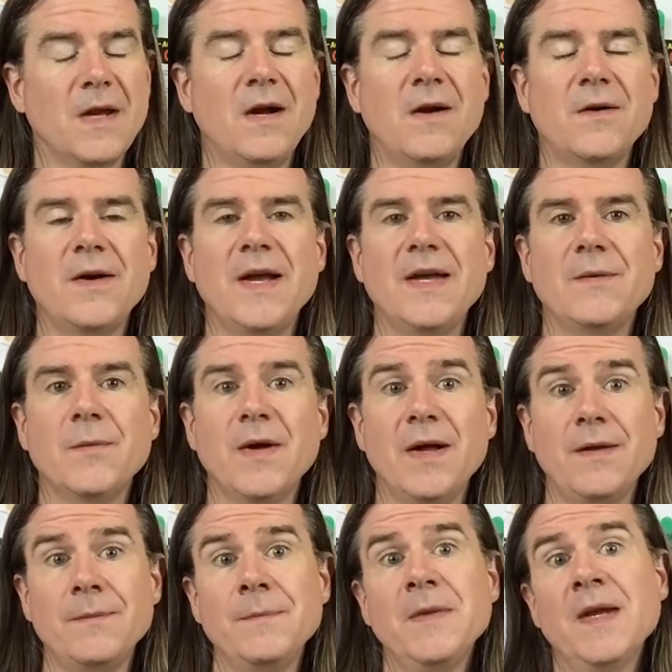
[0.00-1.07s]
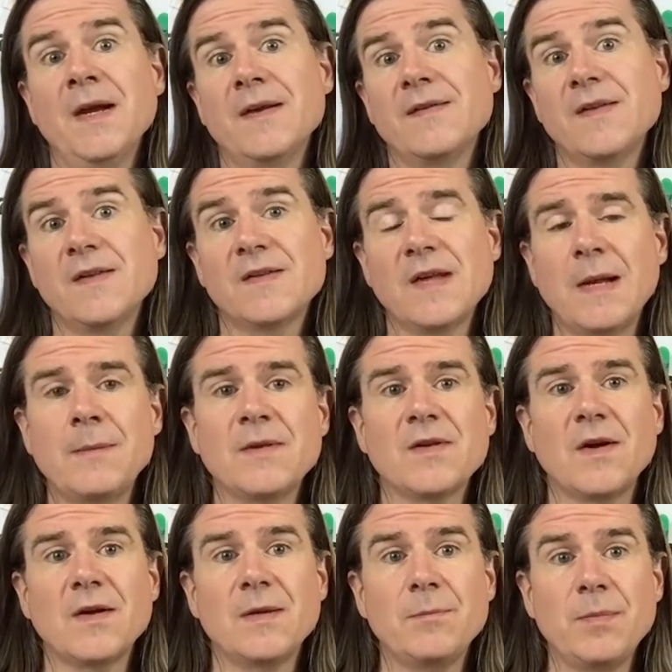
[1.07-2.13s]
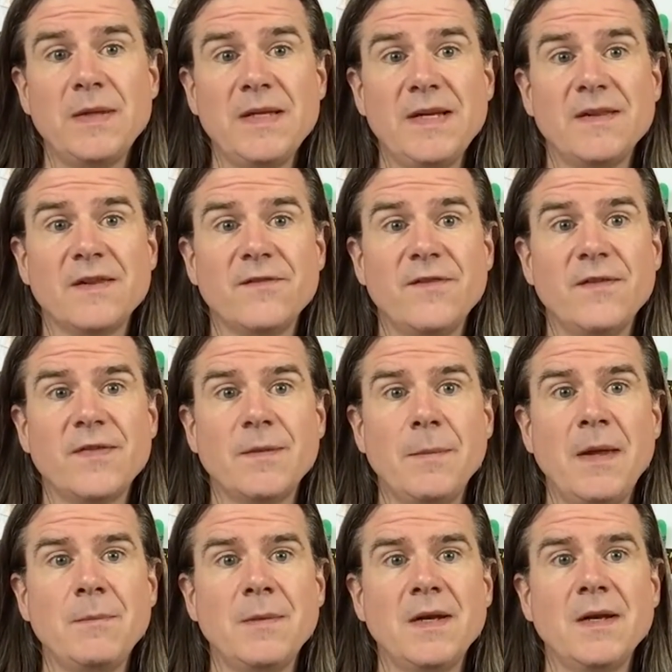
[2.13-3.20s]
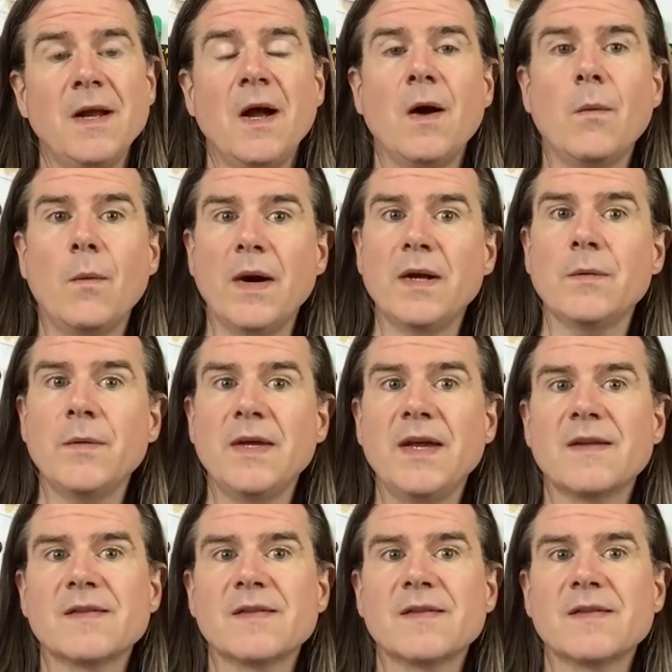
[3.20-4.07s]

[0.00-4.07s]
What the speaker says: All right, well, since Simon's already pleaded the Fifth Amendment, why don't we